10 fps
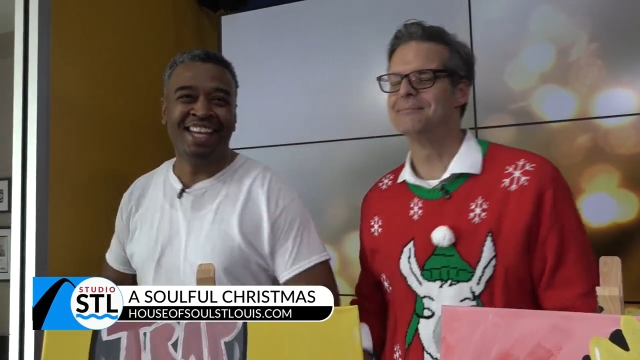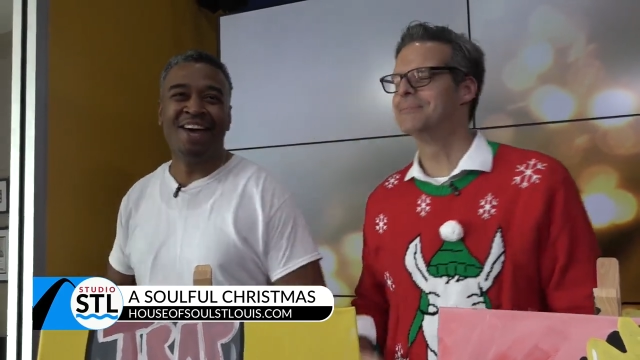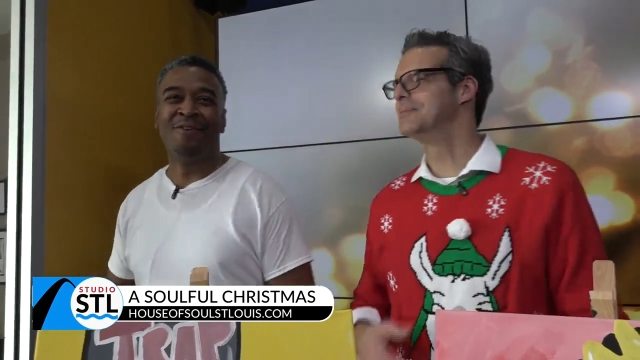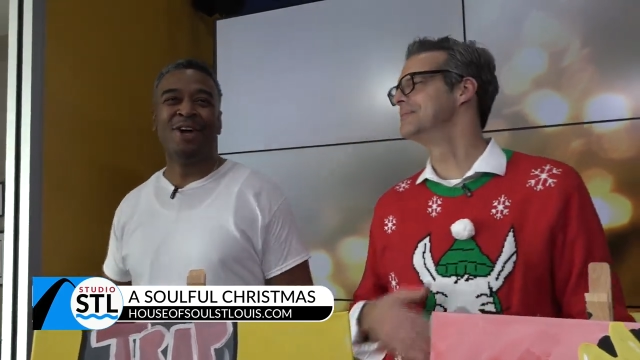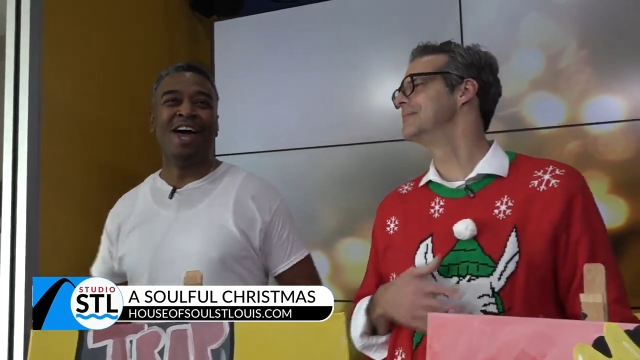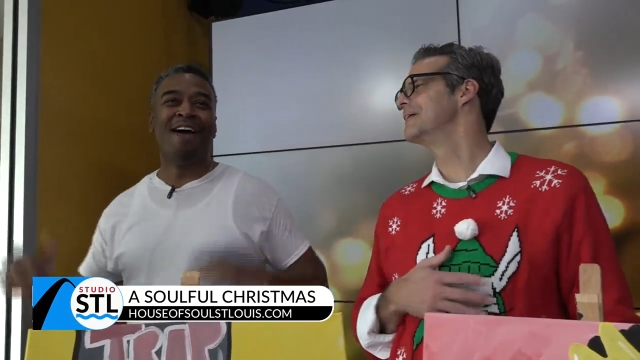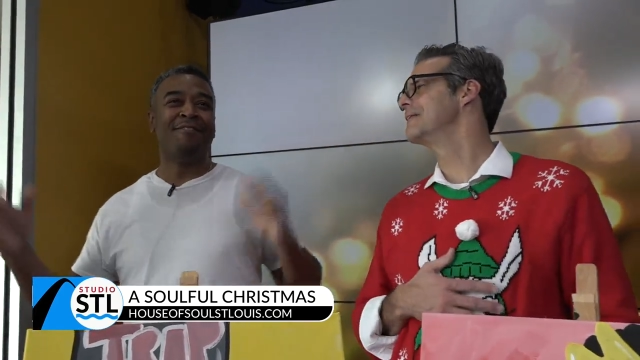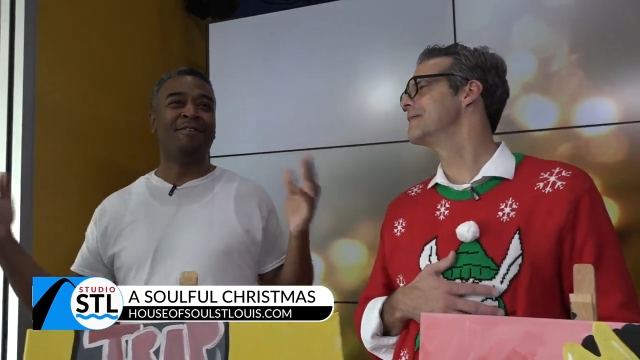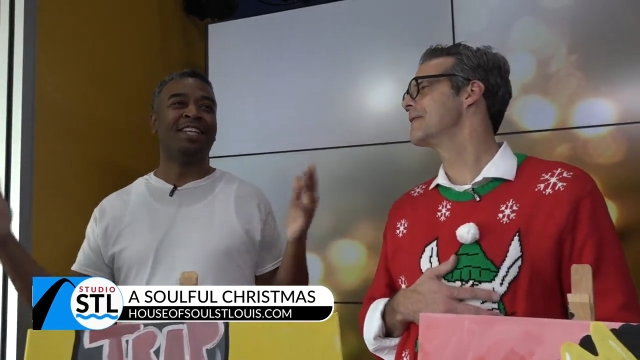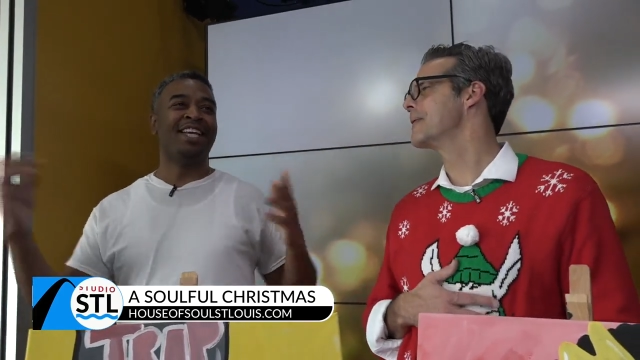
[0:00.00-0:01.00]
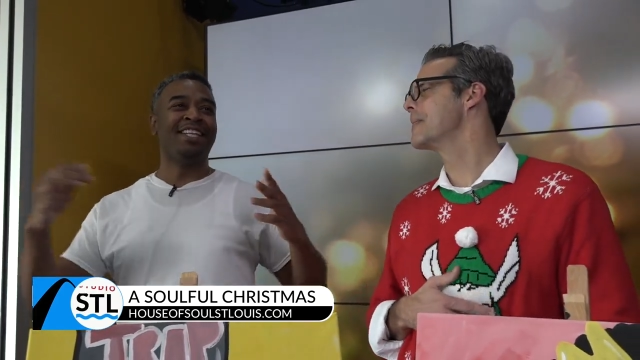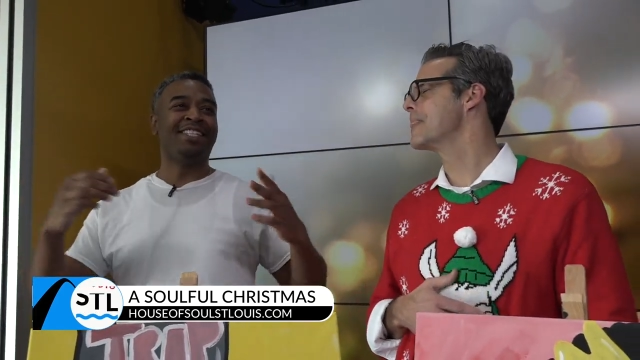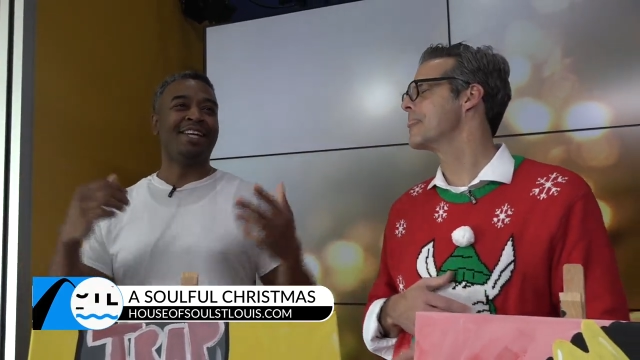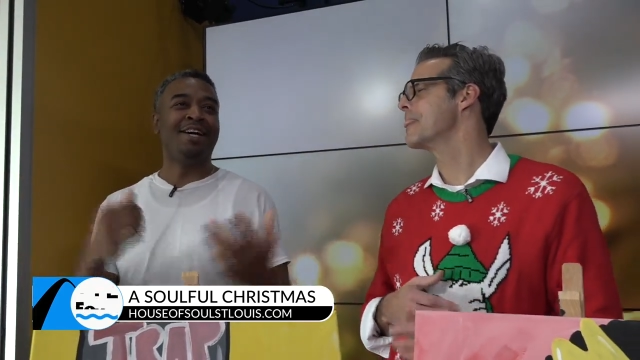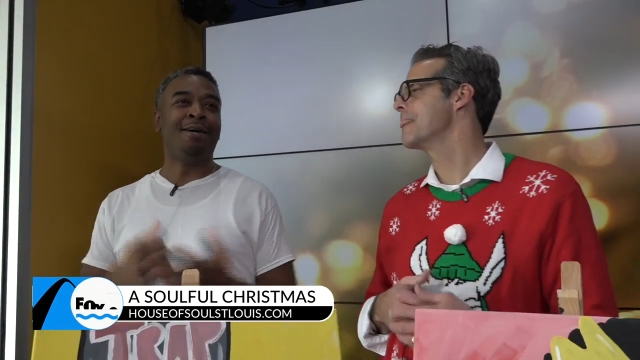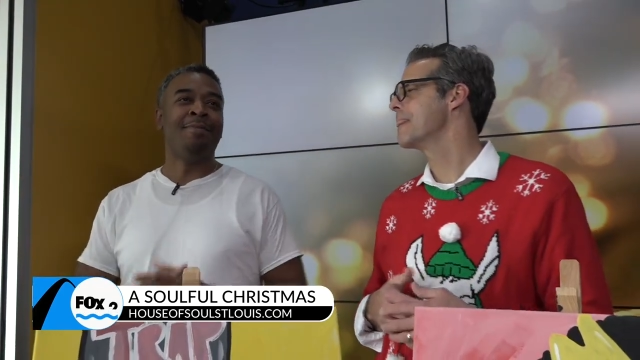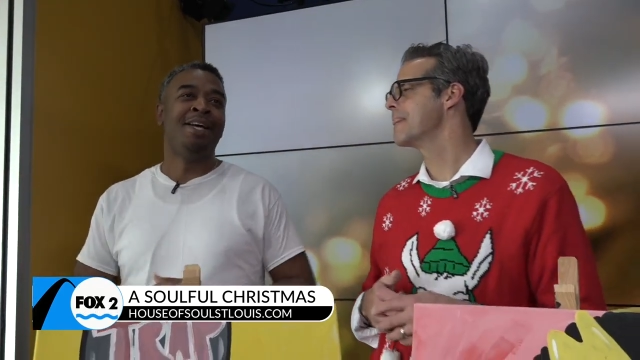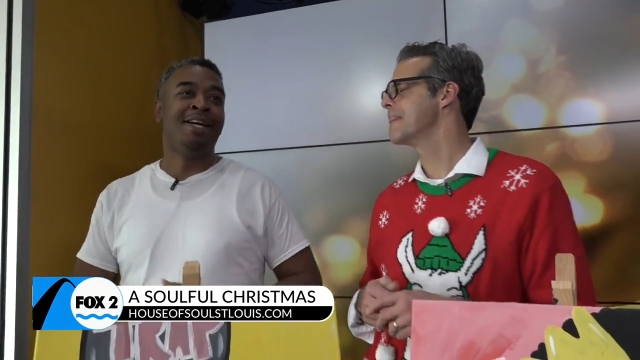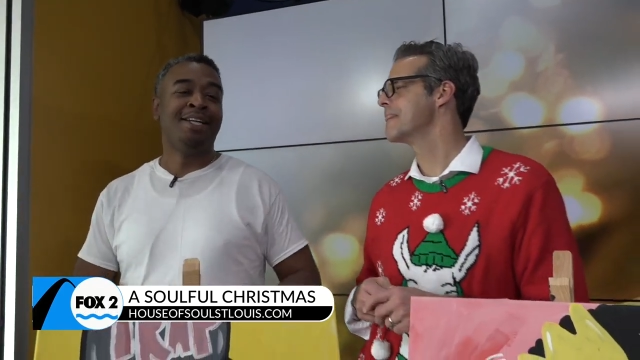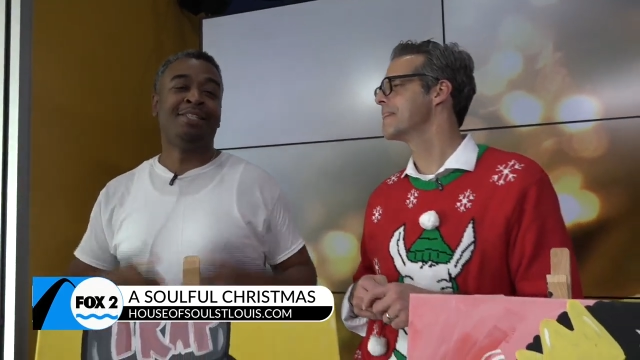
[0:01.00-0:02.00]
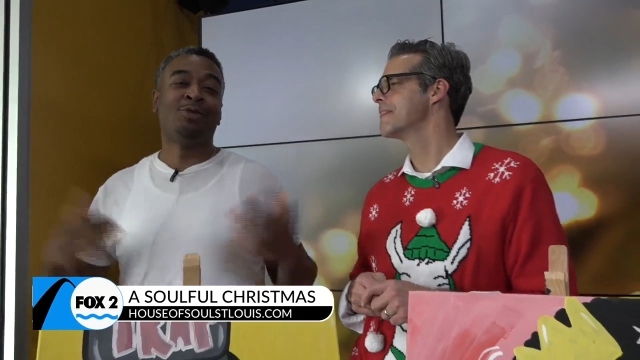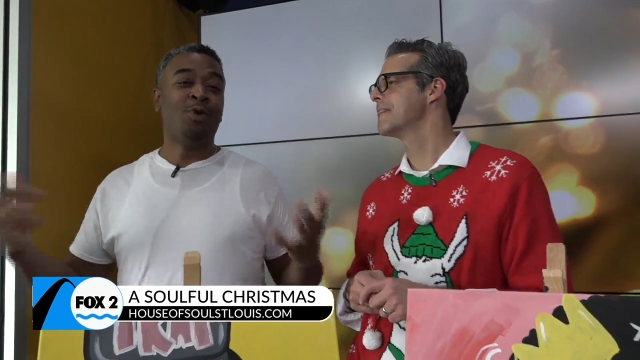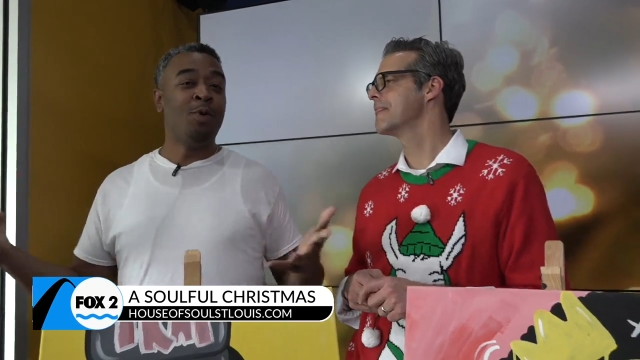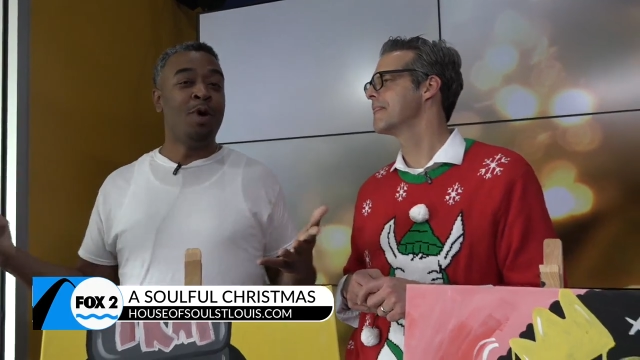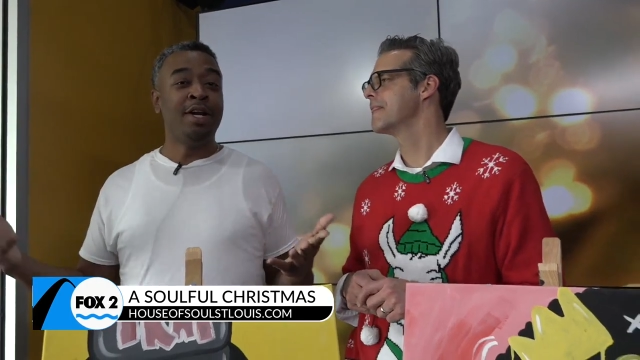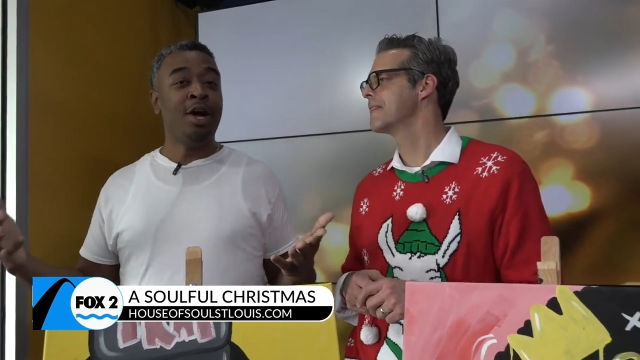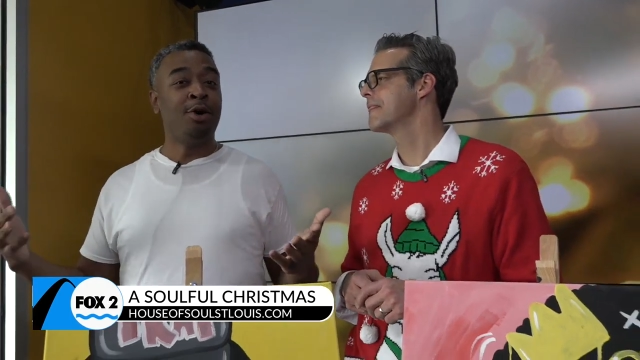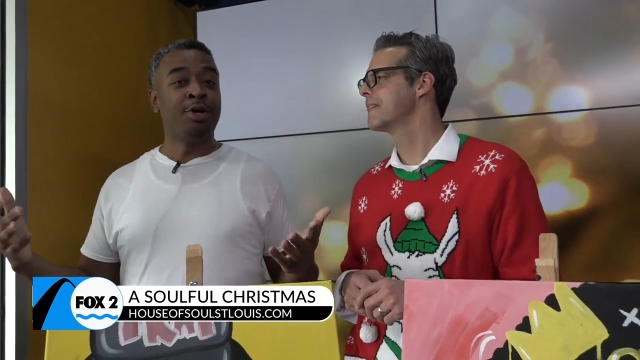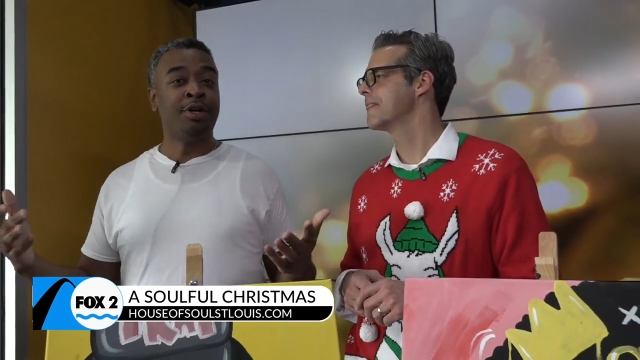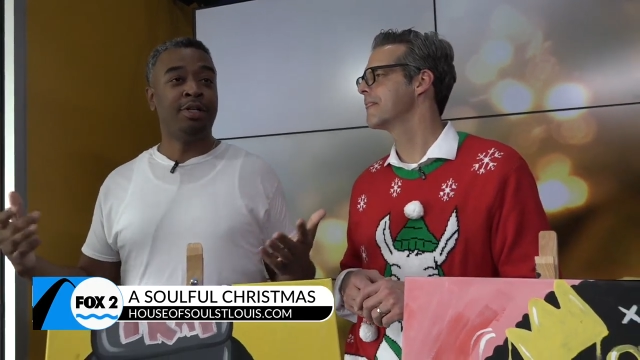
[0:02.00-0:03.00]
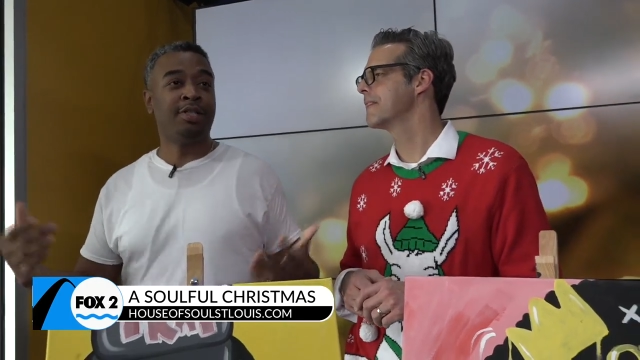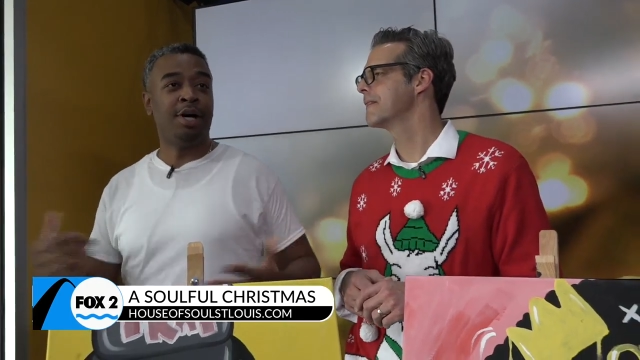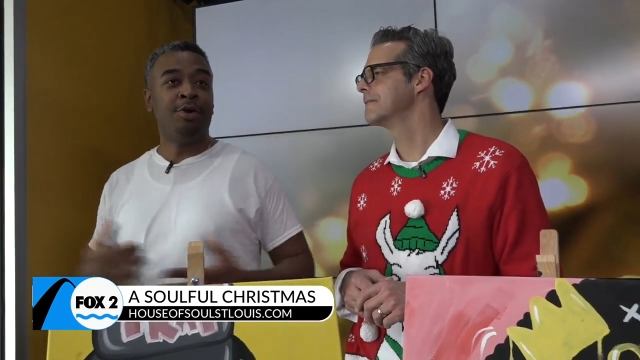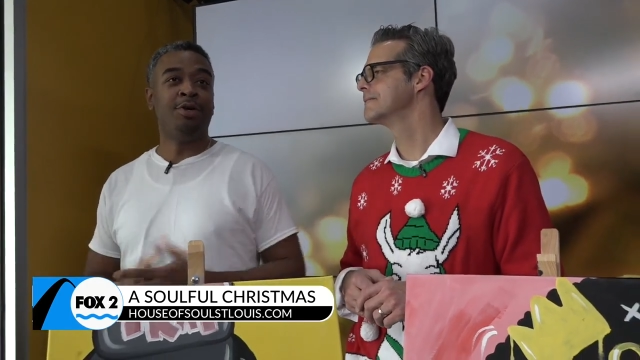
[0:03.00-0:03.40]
Speaker 1: yeah, we're going to have everything set up. It's 21 and older, so,